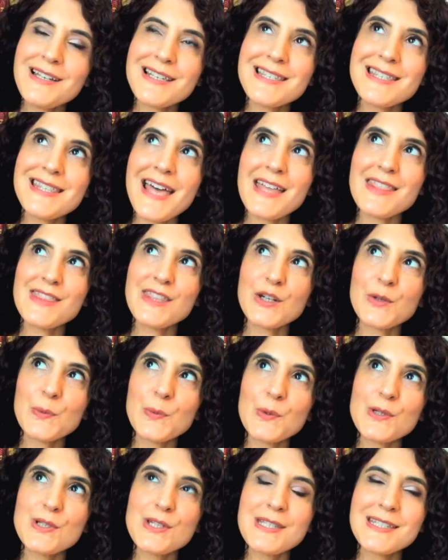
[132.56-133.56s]
is that there
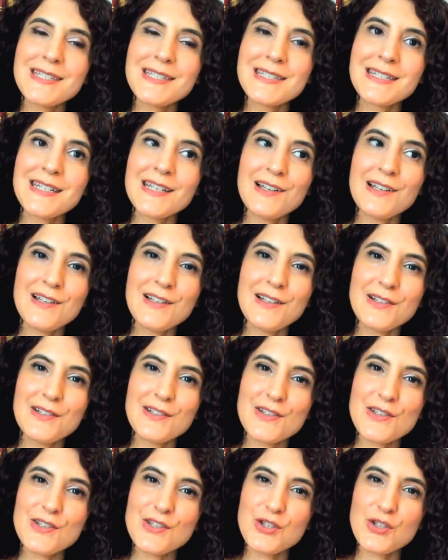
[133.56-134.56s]
were
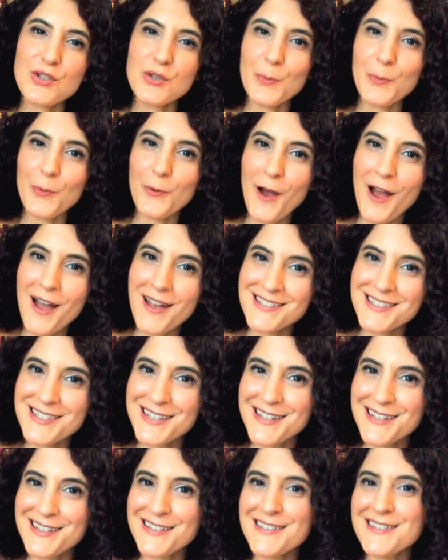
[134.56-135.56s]
still
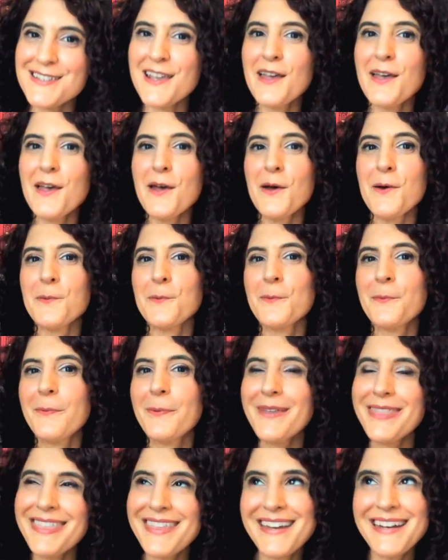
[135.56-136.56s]
surprises
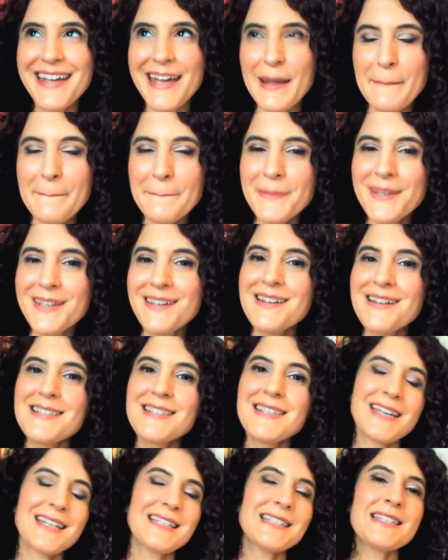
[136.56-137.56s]
within it because
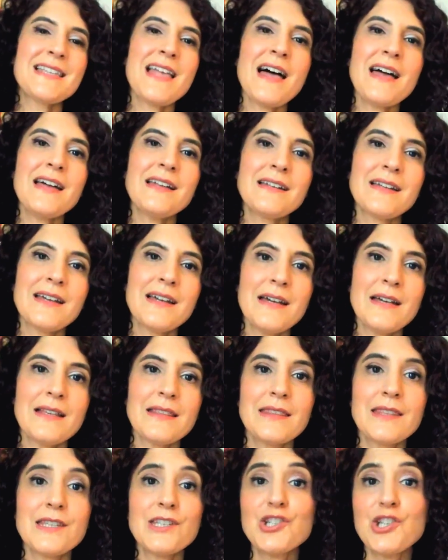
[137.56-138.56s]
it's not
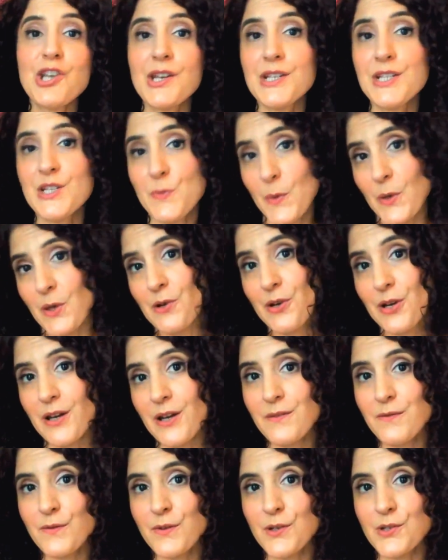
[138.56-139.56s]
the
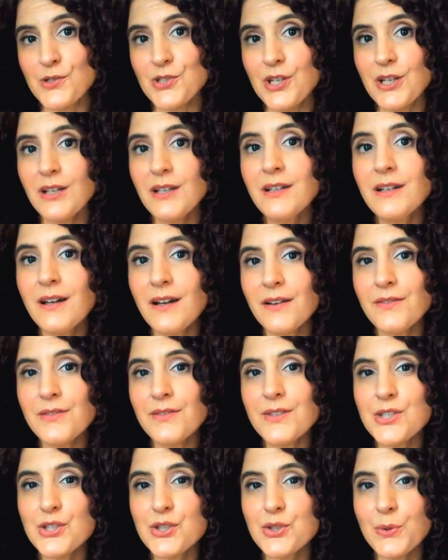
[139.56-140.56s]
Shakespearean version of
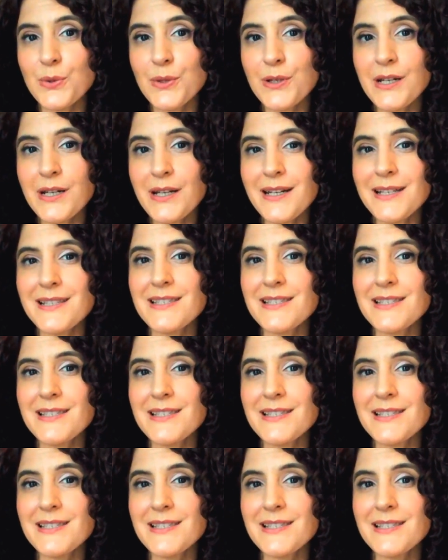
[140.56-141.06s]
the story.